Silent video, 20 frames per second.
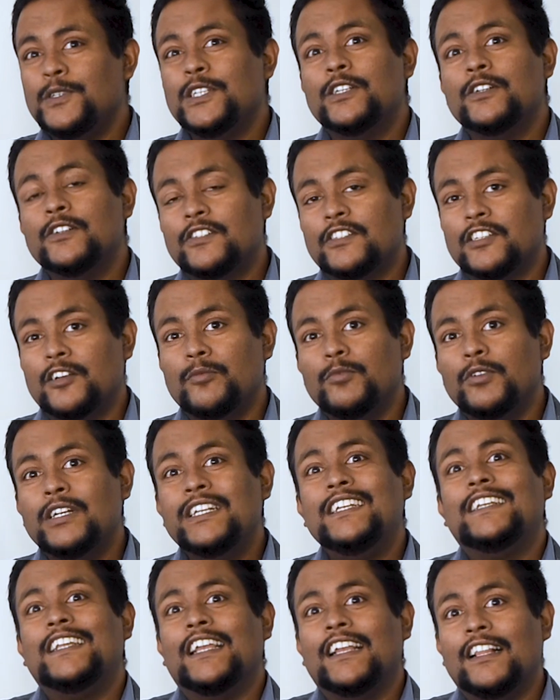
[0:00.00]
because
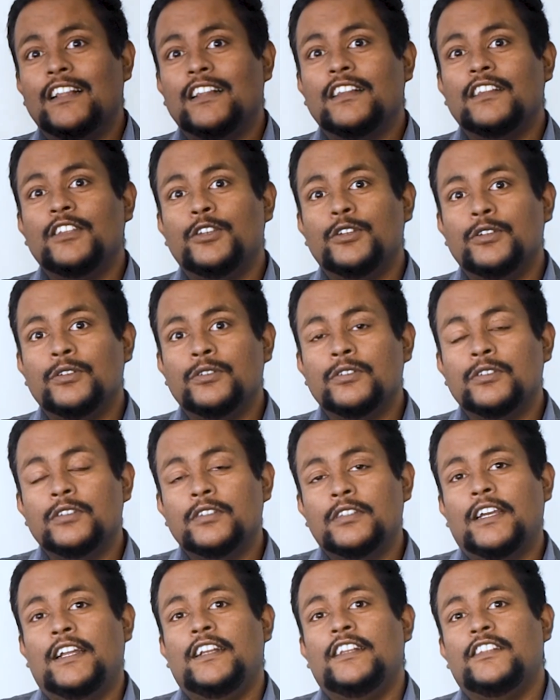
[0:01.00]
somebody tells you
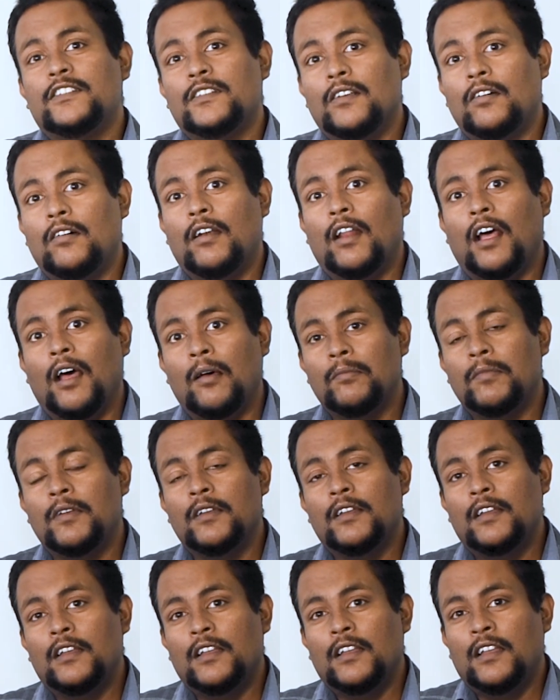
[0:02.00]
that it's gone up,
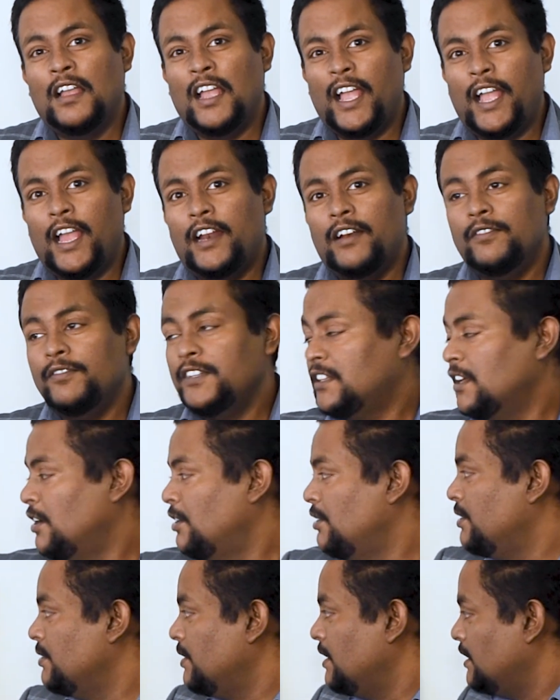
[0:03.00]
and
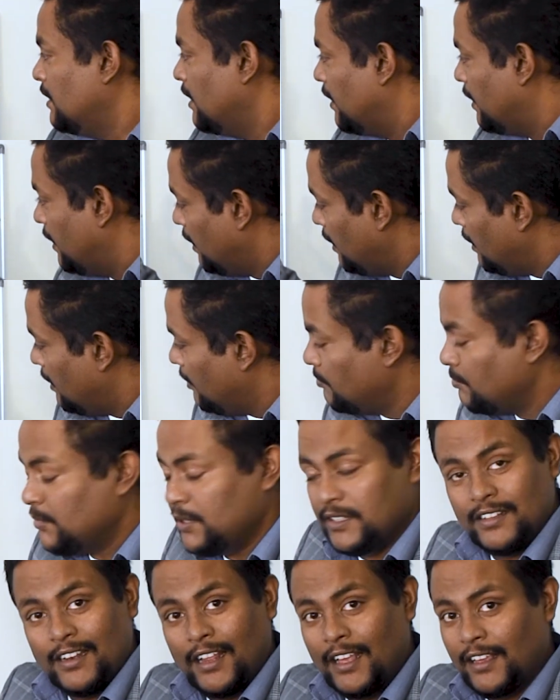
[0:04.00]
without doing the real
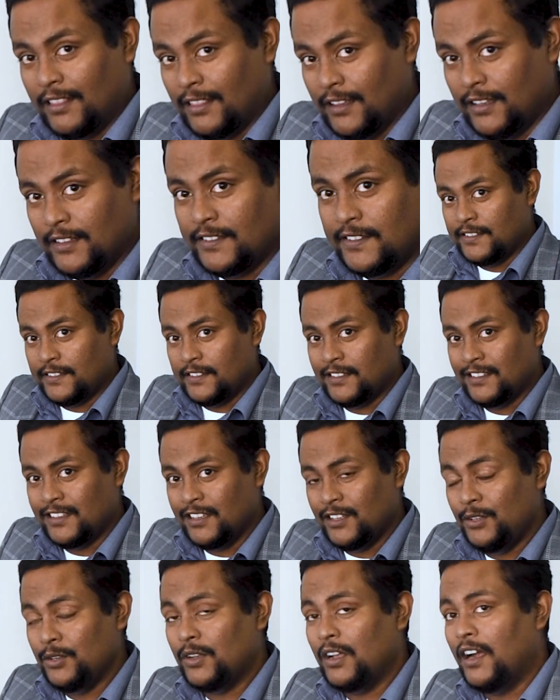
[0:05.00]
numbers like this,
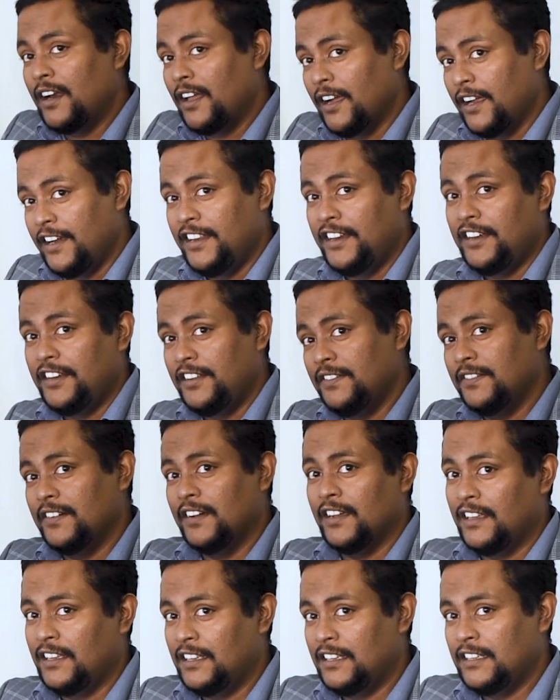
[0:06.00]
you can't
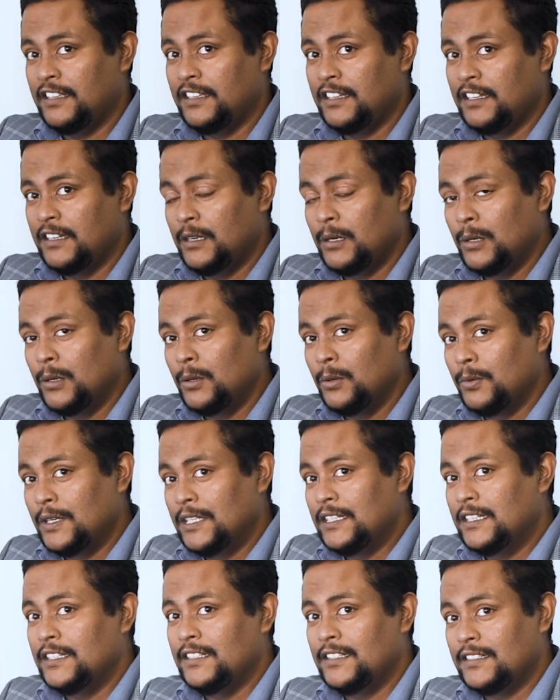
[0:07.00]
identify
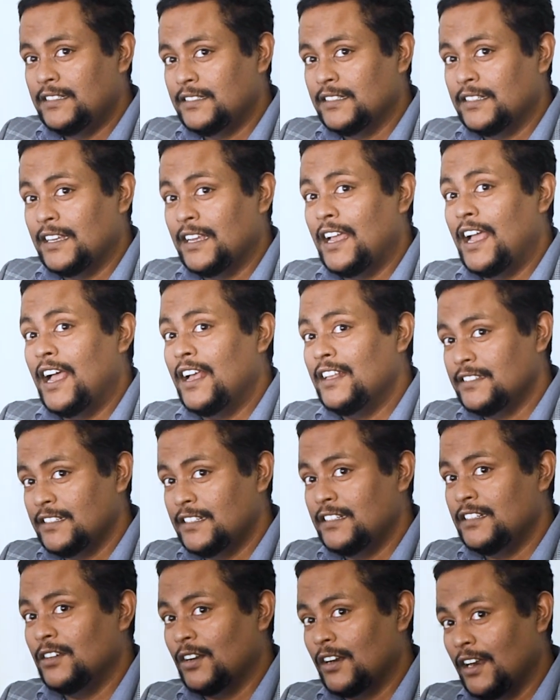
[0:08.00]
whether it's an
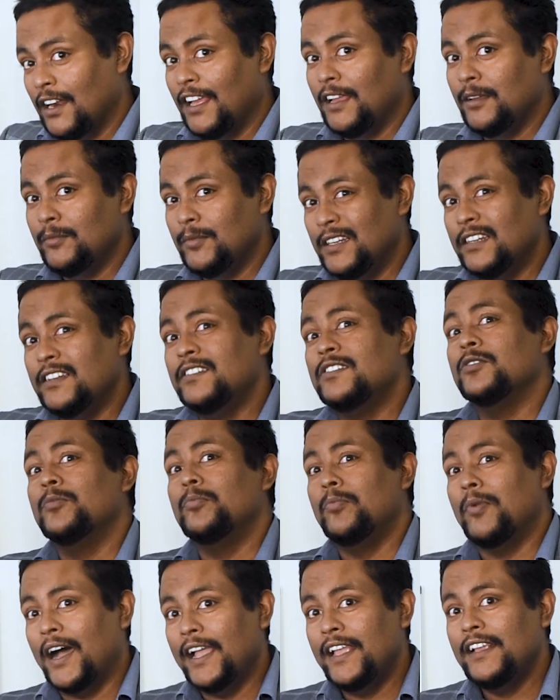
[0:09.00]
asset or a liability. So
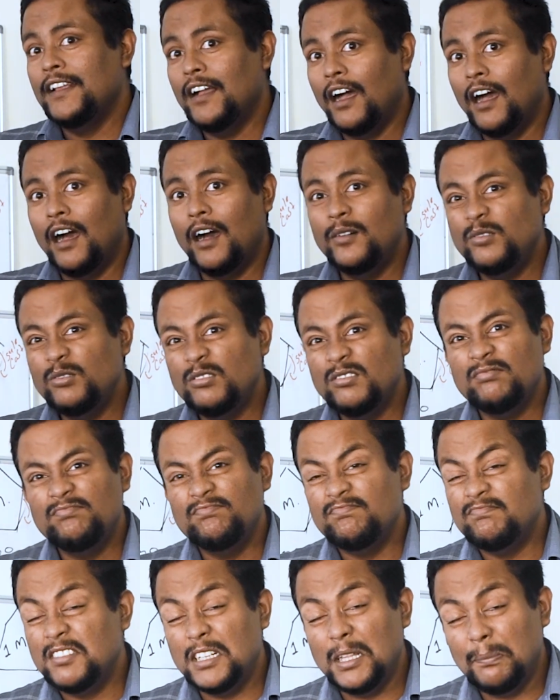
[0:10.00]
buying a house,
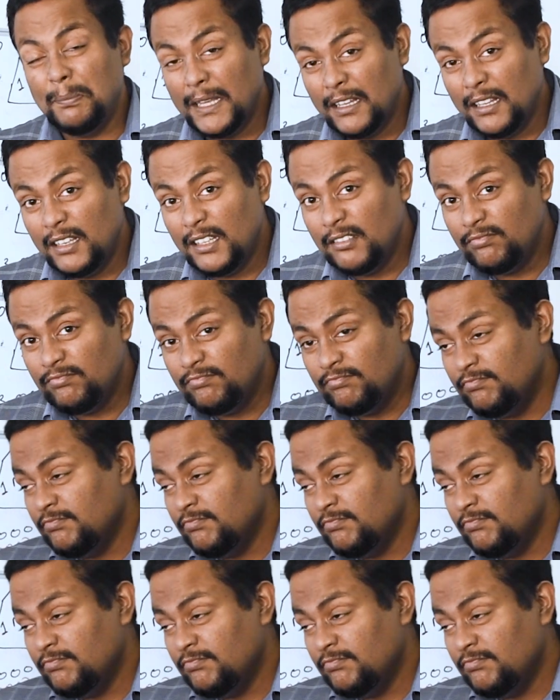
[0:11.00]
typically,